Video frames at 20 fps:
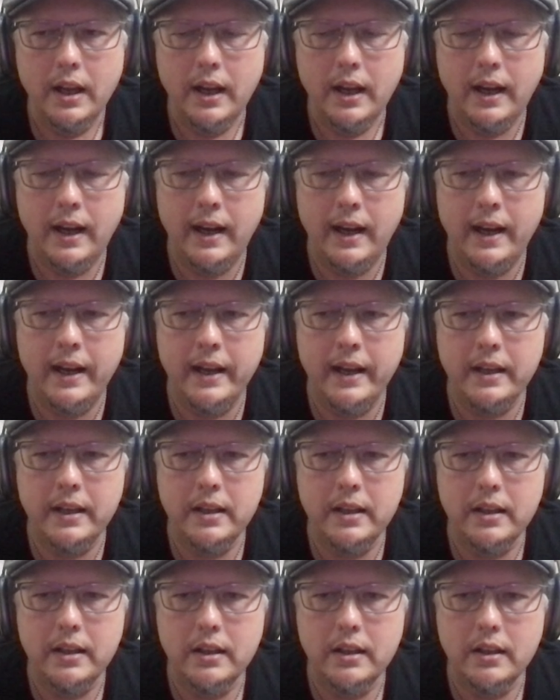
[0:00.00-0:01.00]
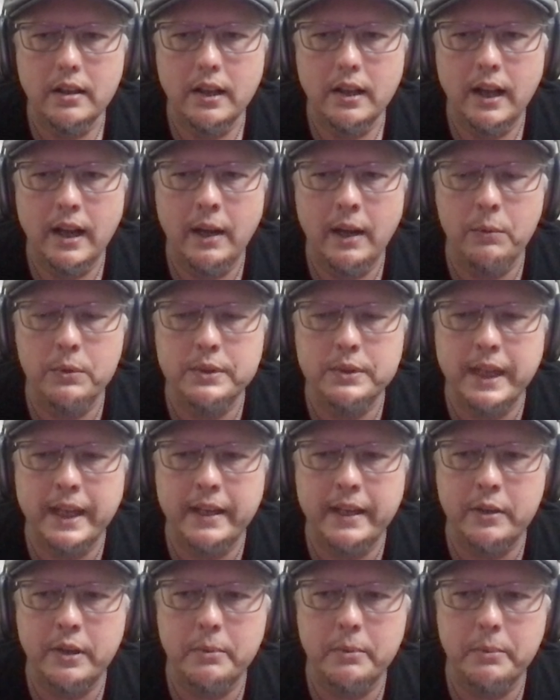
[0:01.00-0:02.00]
I I was
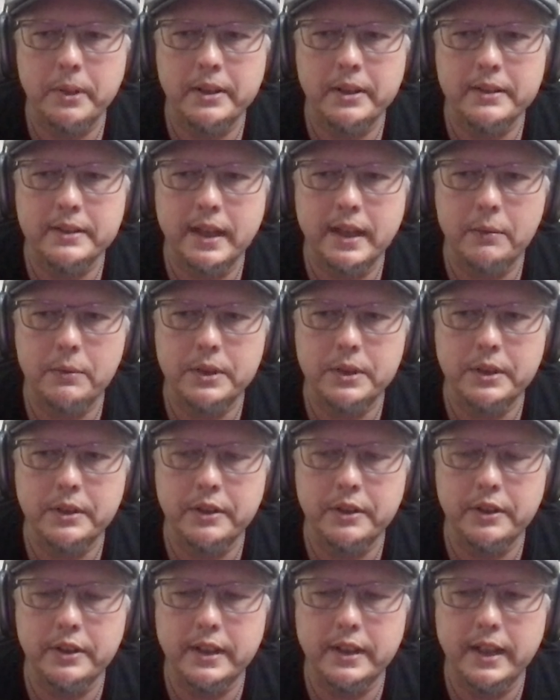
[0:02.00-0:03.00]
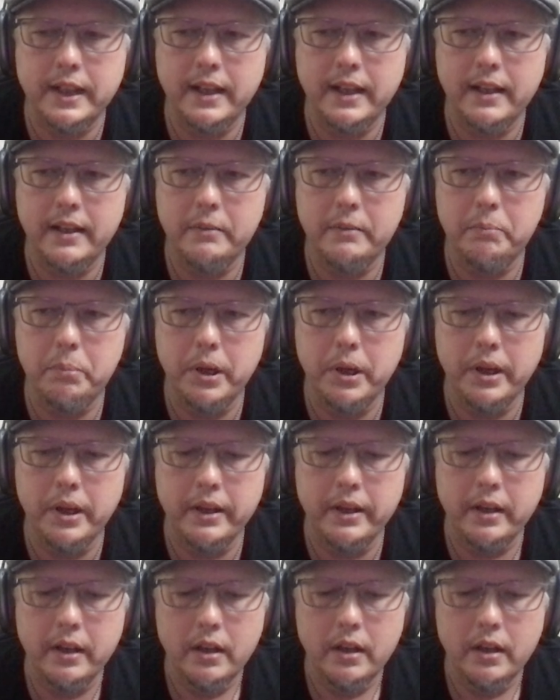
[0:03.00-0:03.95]
angry because I was a good kid, but